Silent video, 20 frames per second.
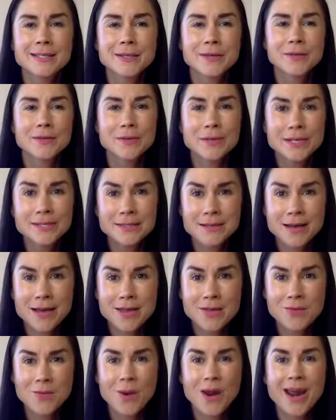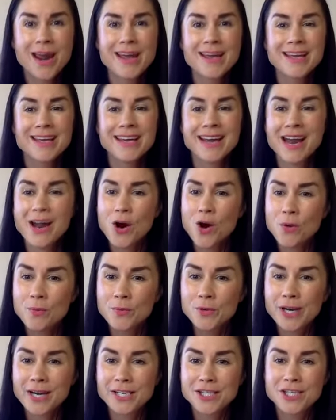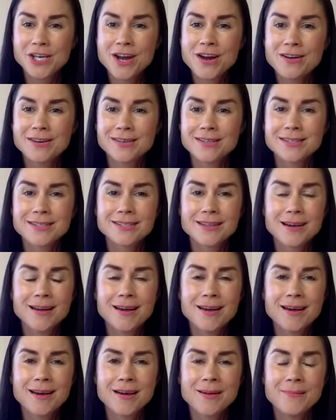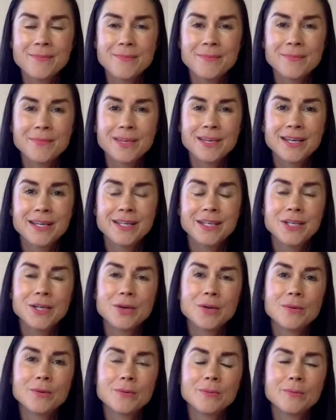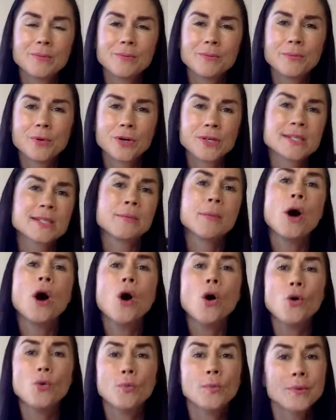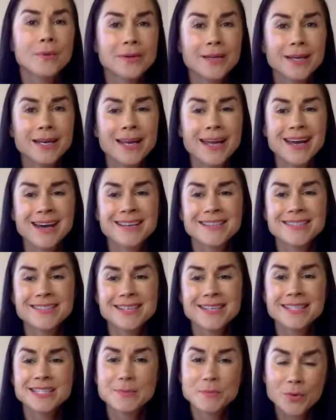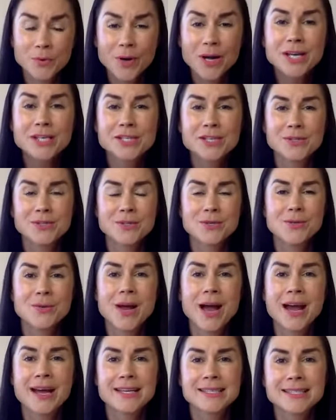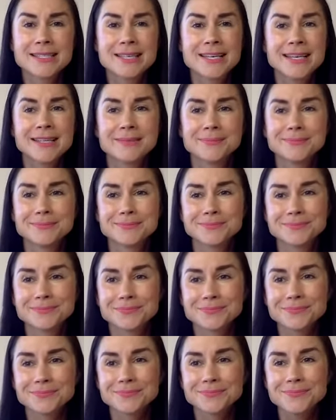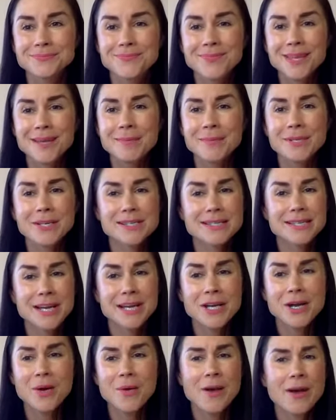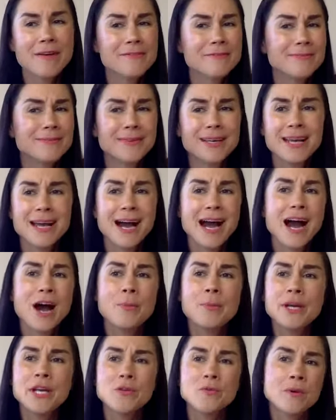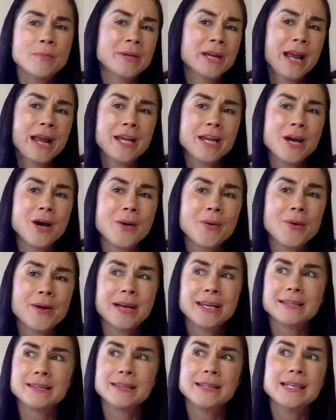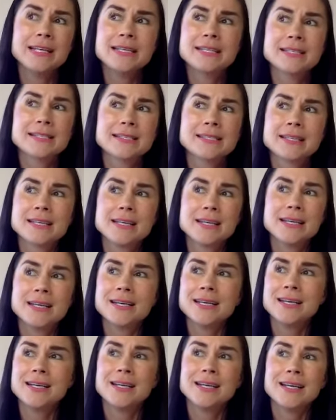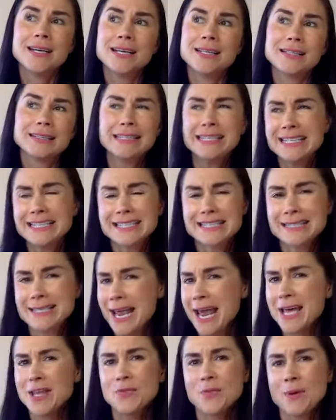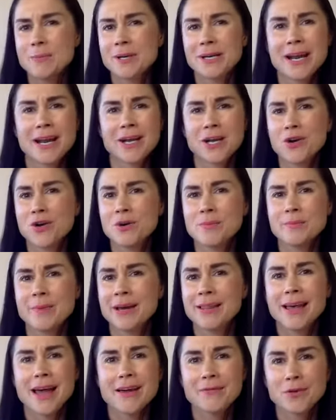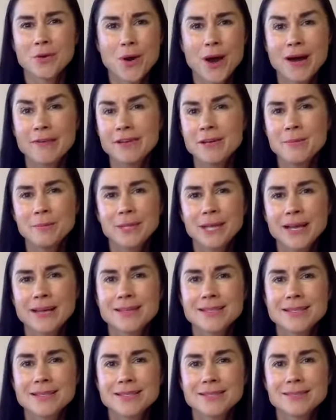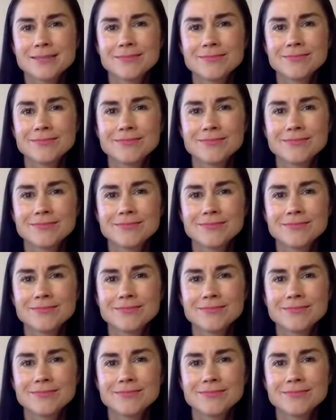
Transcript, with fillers: so there is another way, and I hope what I shared, um, you know, brought some hope and inspiration to you guys, because I know how many women I know, at least at least 10 women I know in my life who have implants.